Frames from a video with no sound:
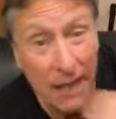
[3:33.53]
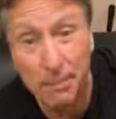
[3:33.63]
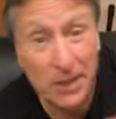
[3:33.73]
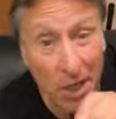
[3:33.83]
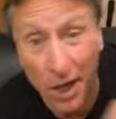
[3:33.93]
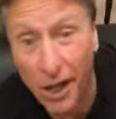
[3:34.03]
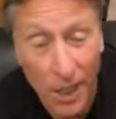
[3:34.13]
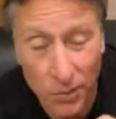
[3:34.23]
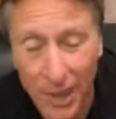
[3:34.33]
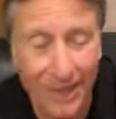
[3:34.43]
debit
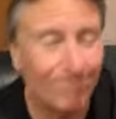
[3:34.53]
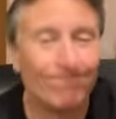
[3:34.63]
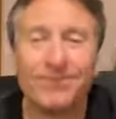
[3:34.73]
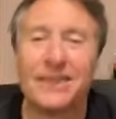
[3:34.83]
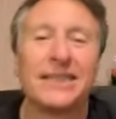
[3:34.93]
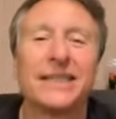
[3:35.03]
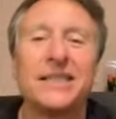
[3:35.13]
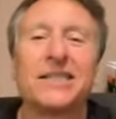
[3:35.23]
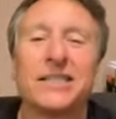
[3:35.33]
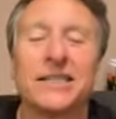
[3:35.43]
card.
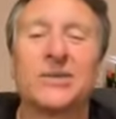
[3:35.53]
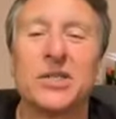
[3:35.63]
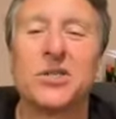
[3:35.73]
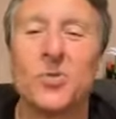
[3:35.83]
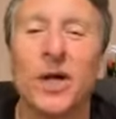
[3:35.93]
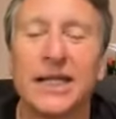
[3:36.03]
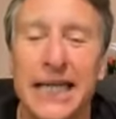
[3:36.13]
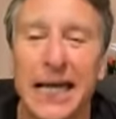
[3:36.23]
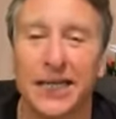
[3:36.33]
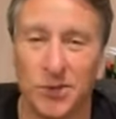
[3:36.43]
This is what
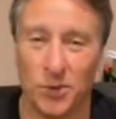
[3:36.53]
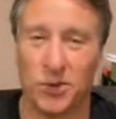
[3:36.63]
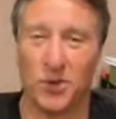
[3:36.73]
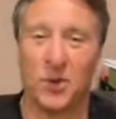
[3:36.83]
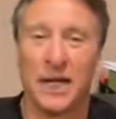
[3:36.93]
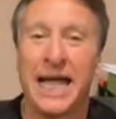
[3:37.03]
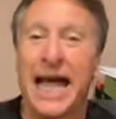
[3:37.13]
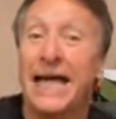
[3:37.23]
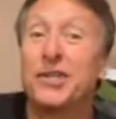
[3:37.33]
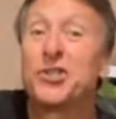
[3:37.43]
Italians will do.
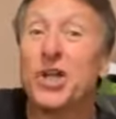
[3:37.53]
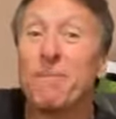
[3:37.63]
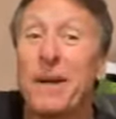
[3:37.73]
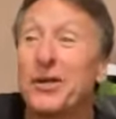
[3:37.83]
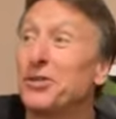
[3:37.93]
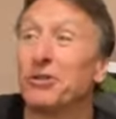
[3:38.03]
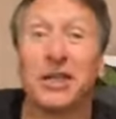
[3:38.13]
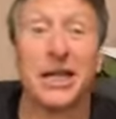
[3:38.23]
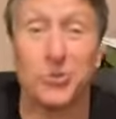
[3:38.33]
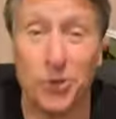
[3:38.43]
How to jump out your
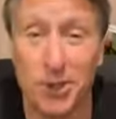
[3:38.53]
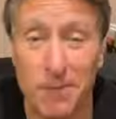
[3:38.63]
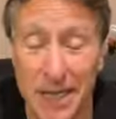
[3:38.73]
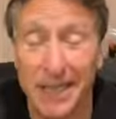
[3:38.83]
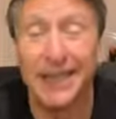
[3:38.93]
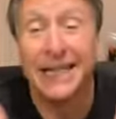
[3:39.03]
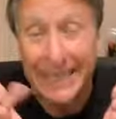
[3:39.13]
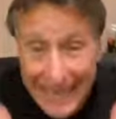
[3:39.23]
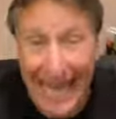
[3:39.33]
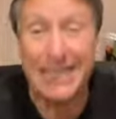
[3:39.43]
electric meter.
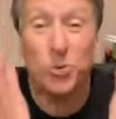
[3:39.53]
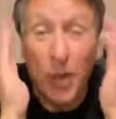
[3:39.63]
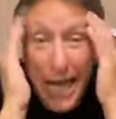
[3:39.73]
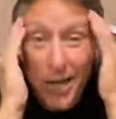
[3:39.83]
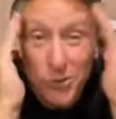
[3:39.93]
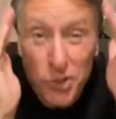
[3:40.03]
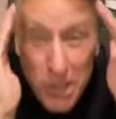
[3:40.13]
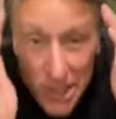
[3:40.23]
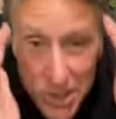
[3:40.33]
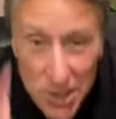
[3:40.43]
That's what our
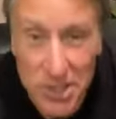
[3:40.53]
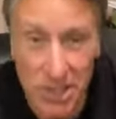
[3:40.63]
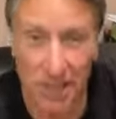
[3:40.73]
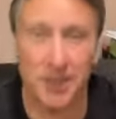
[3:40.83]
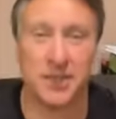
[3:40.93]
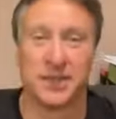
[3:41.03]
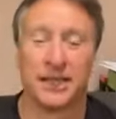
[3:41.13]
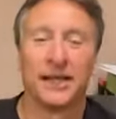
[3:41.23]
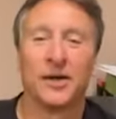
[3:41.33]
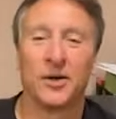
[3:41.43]
genius
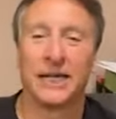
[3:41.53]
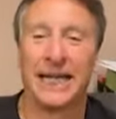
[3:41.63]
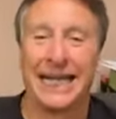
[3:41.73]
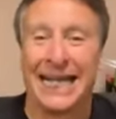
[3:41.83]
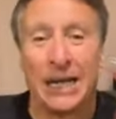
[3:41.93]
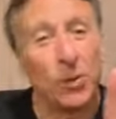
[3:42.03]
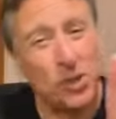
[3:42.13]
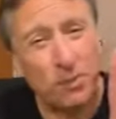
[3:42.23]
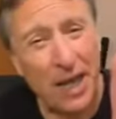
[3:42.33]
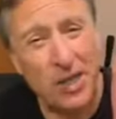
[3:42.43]
is. Okay?
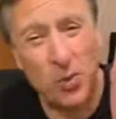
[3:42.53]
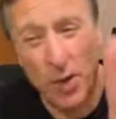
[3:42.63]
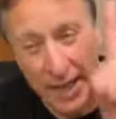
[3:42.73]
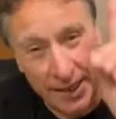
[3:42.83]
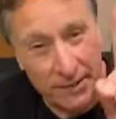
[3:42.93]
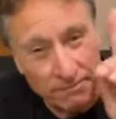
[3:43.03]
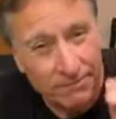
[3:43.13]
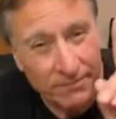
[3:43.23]
Which, by the way,